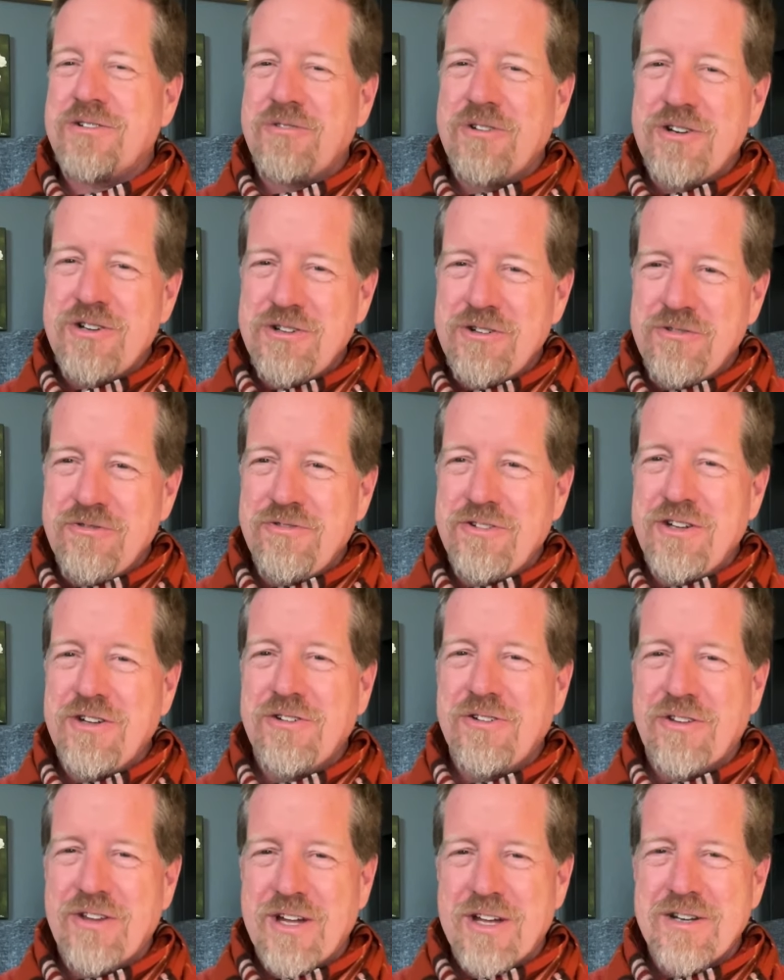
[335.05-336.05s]
Where do you
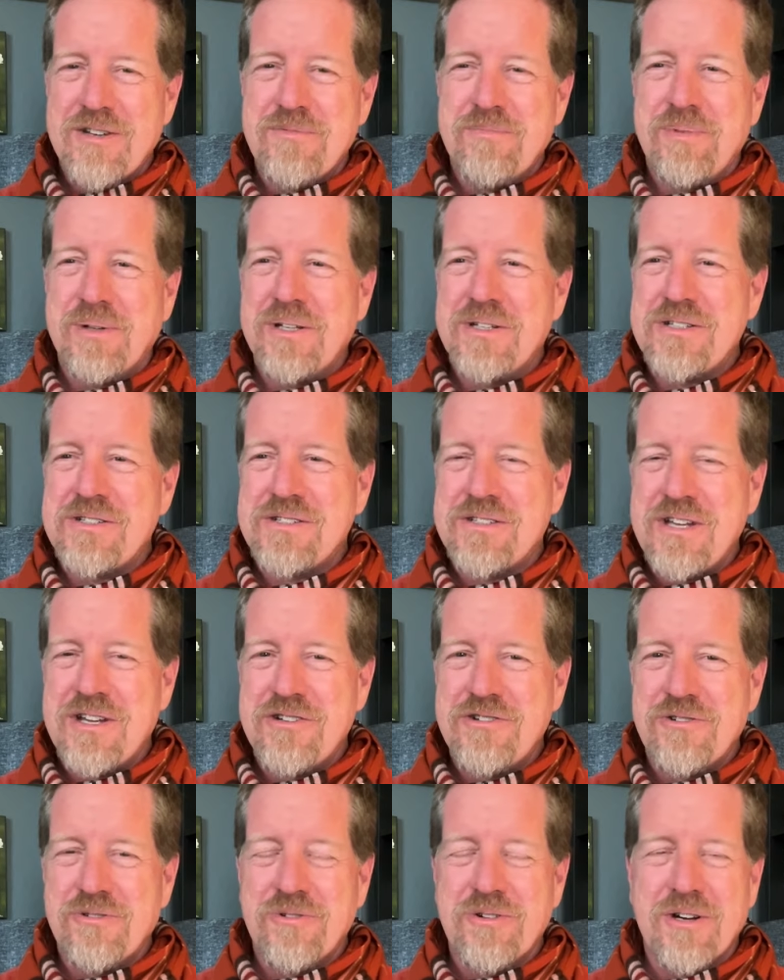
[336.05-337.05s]
feel that bliss, that
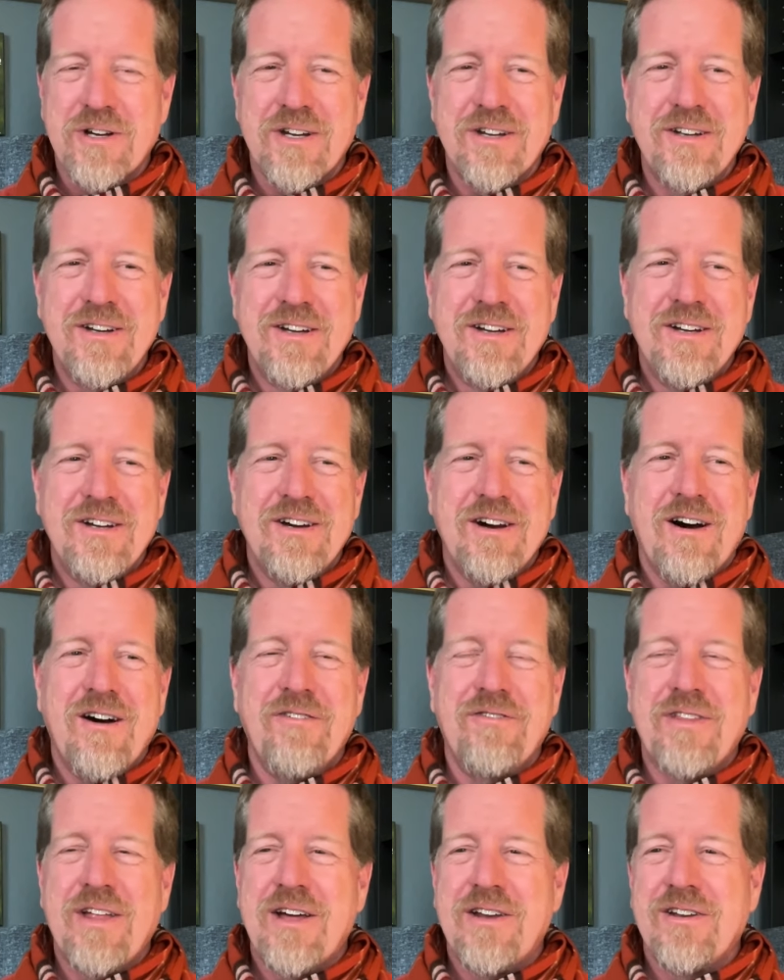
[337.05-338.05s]
joy
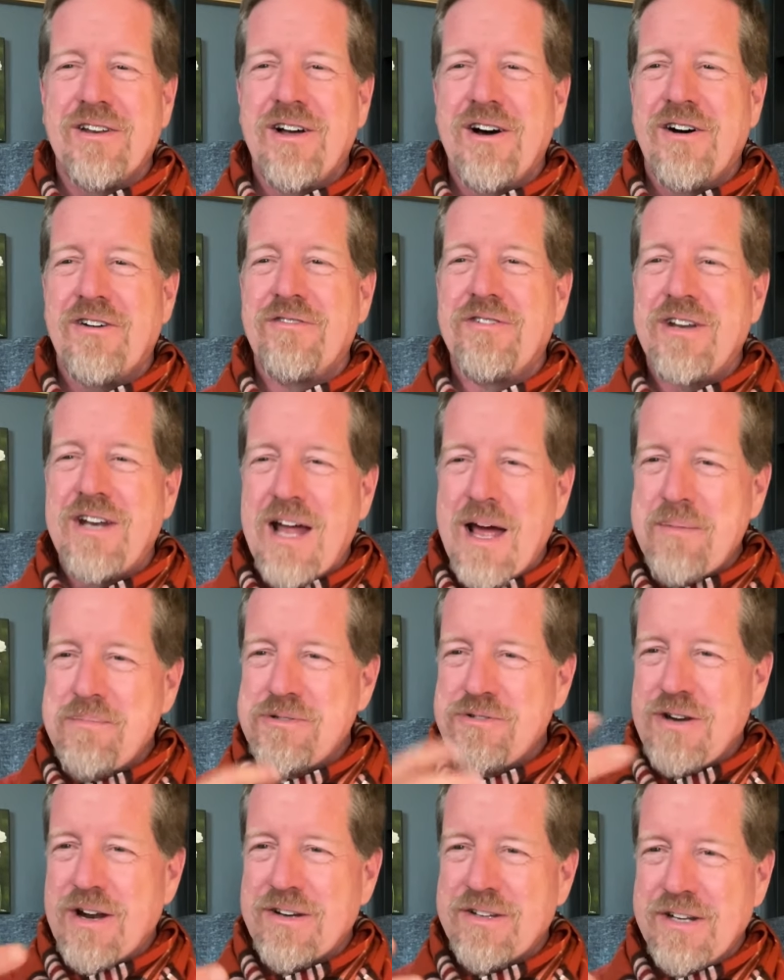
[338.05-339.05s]
of that love, and
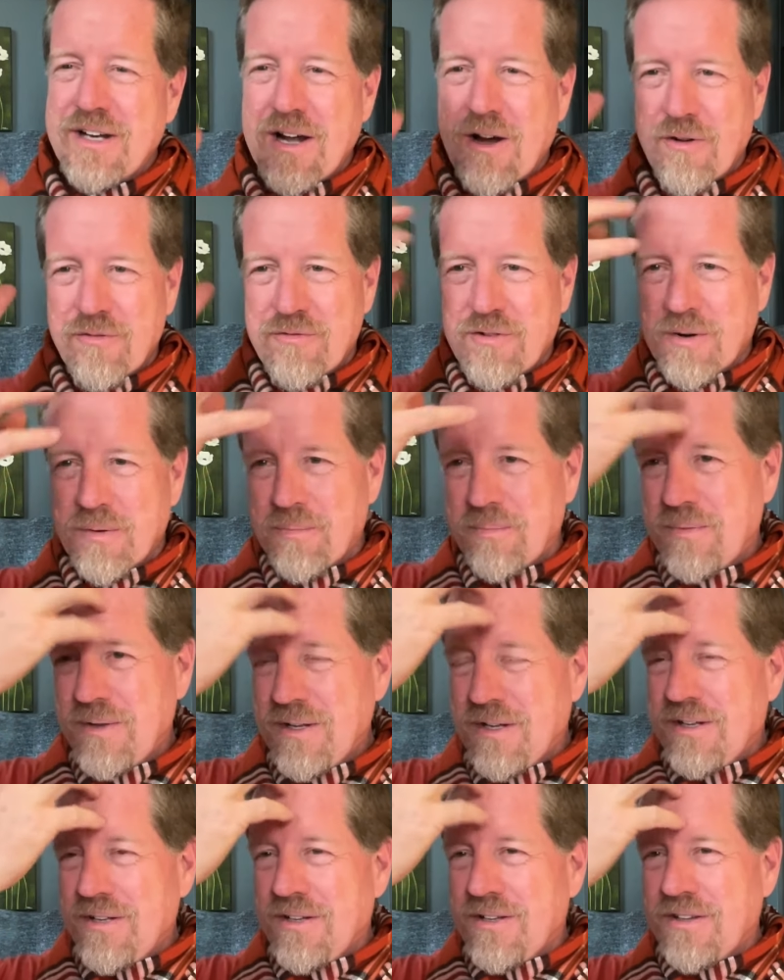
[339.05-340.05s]
abstract it out from
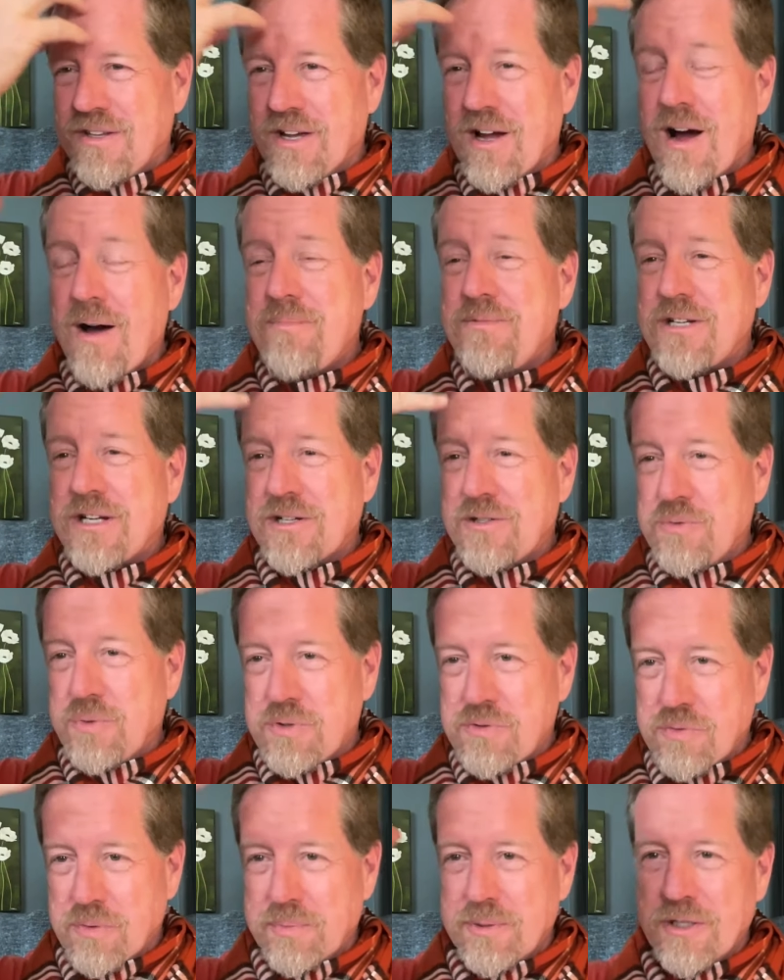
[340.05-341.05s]
the object,
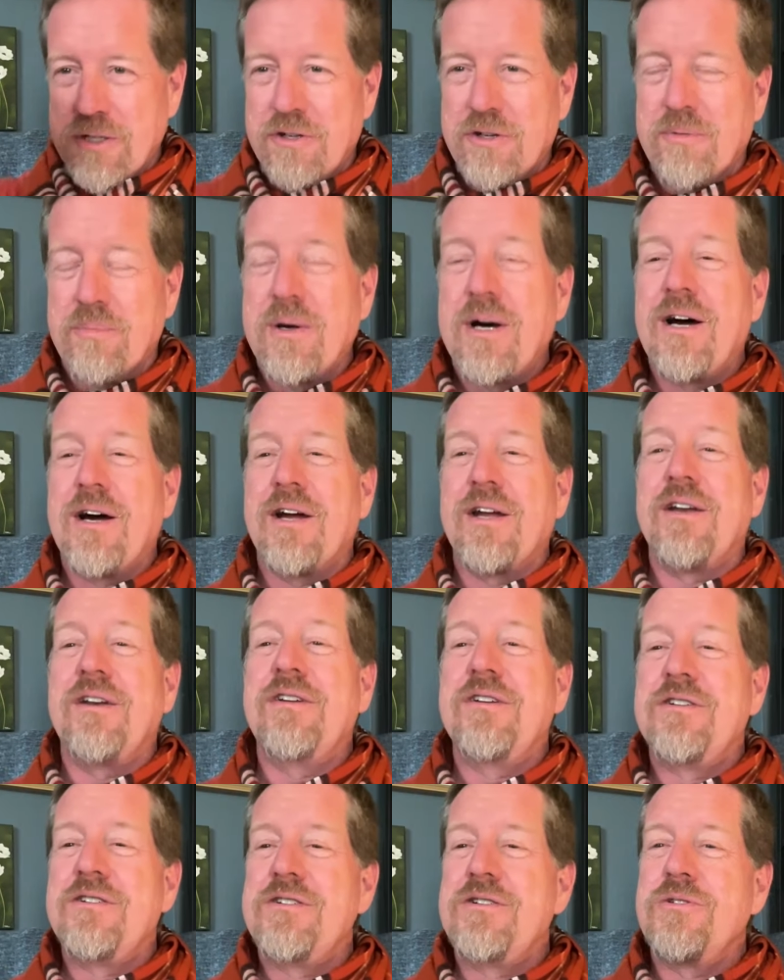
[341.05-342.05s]
which will be in your
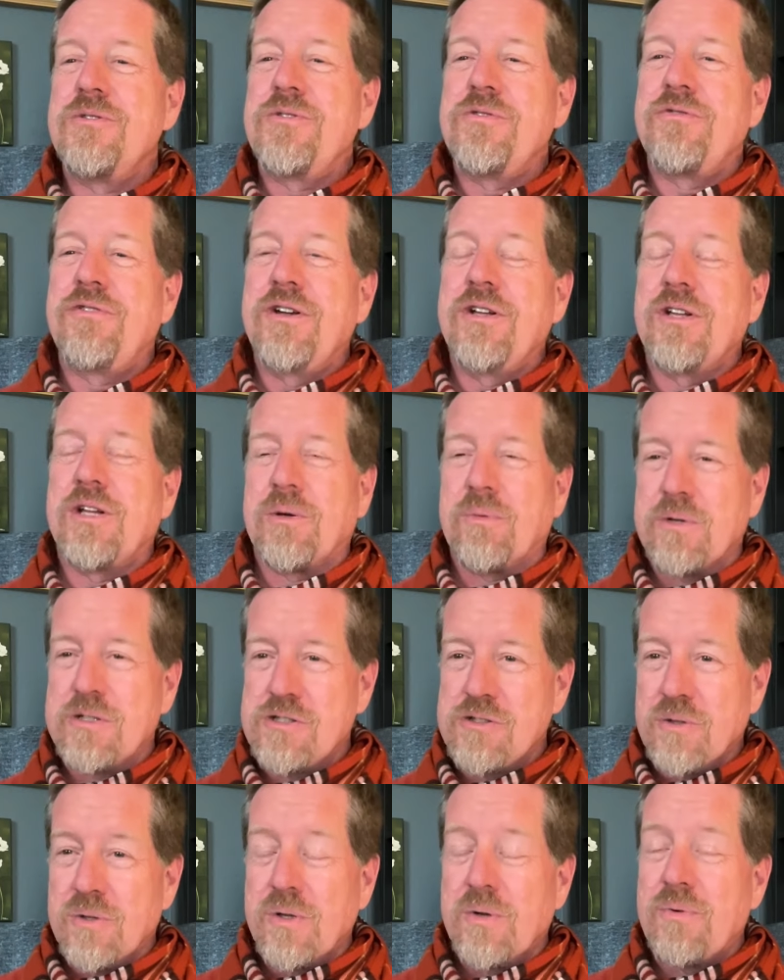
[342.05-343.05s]
mind, to the feeling,
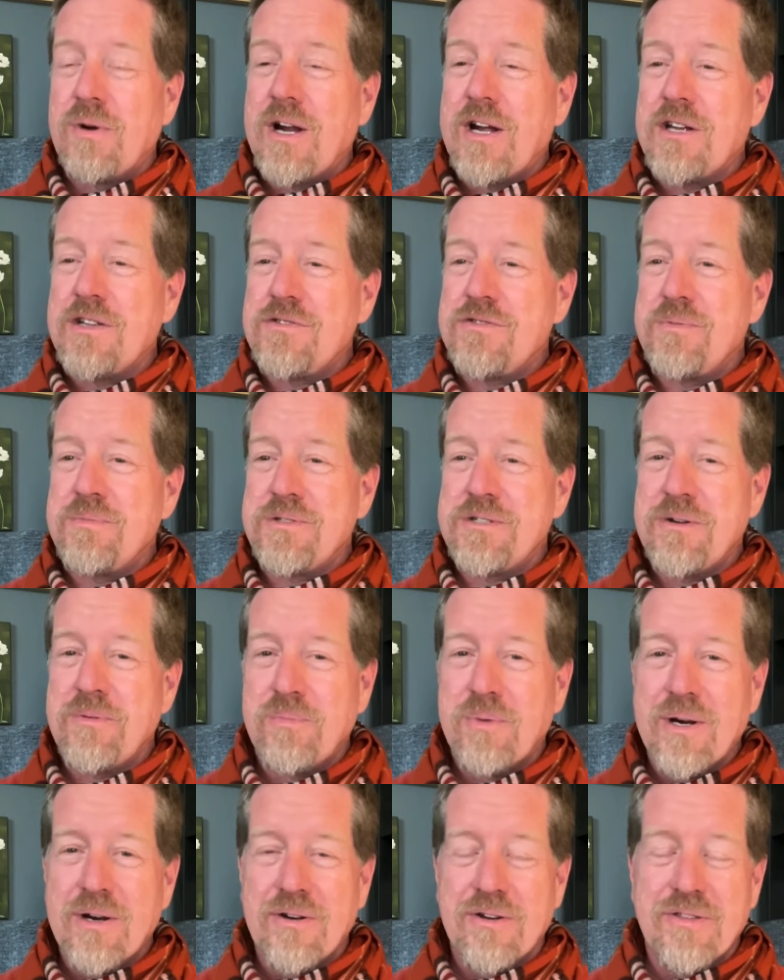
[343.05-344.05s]
which will arise from
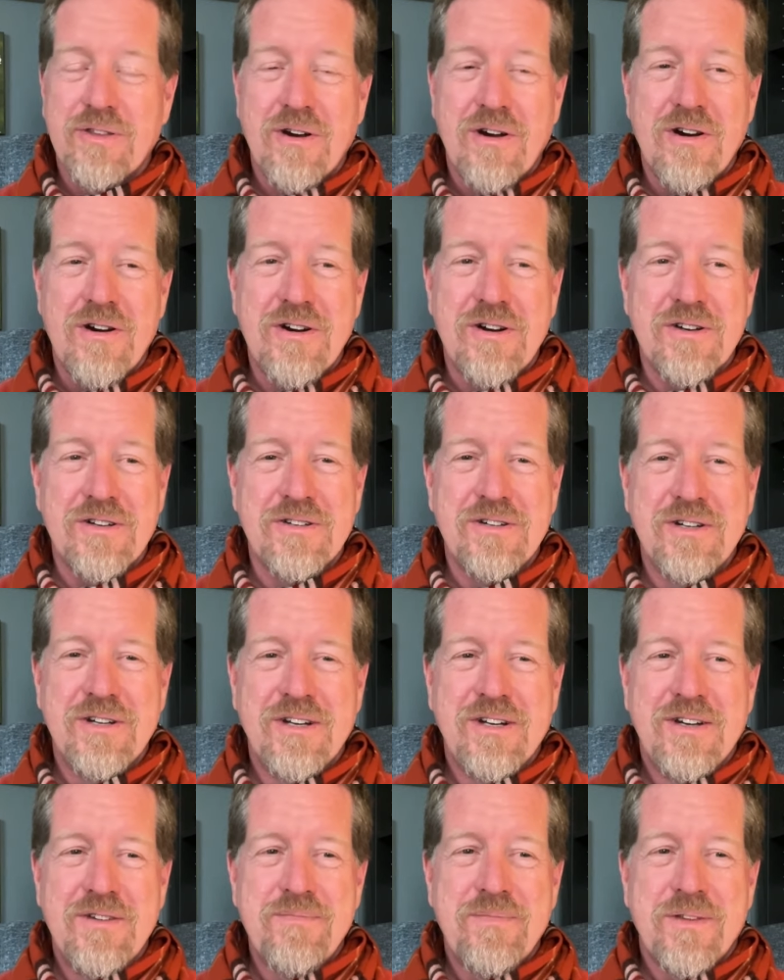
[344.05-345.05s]
somewhere in the heart,
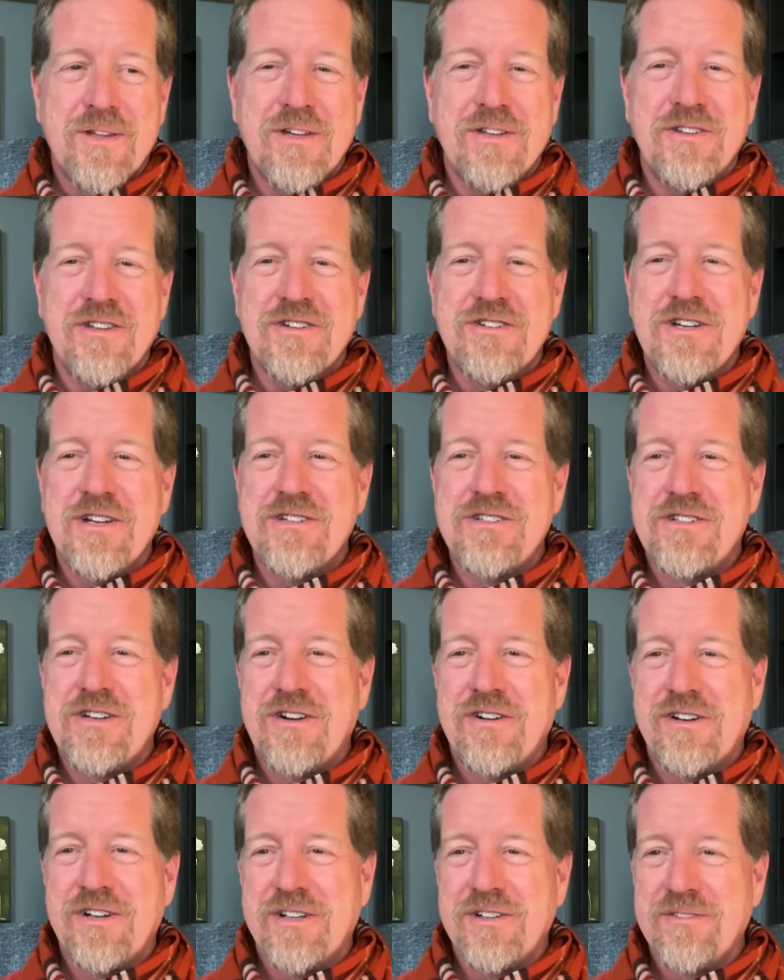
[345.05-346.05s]
in the chest
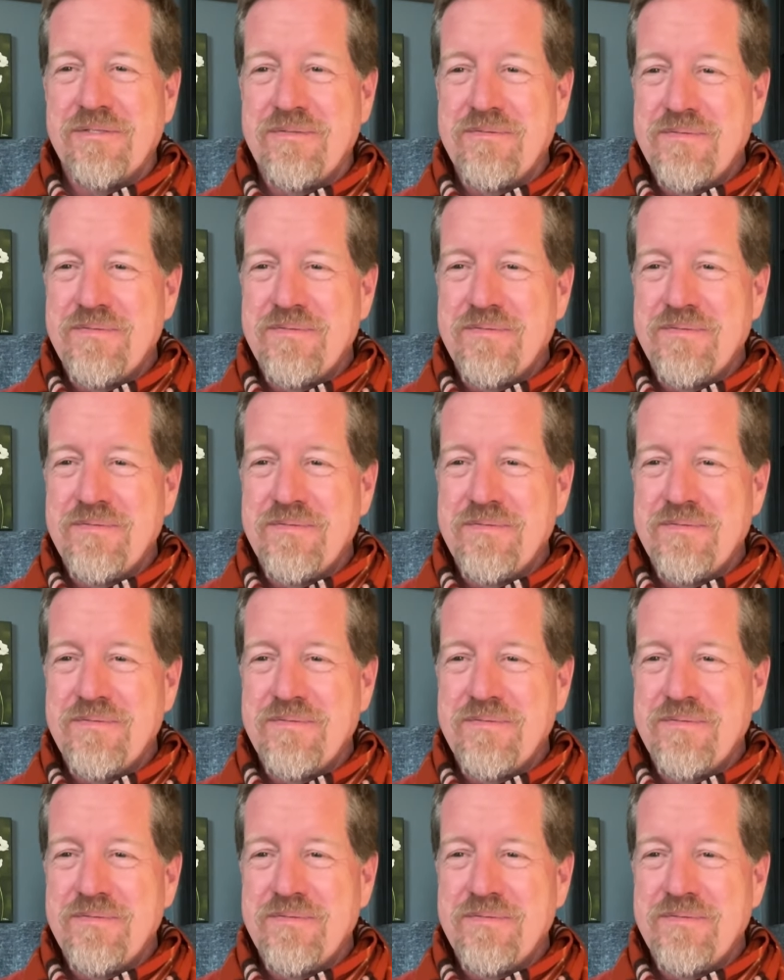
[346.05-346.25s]
area.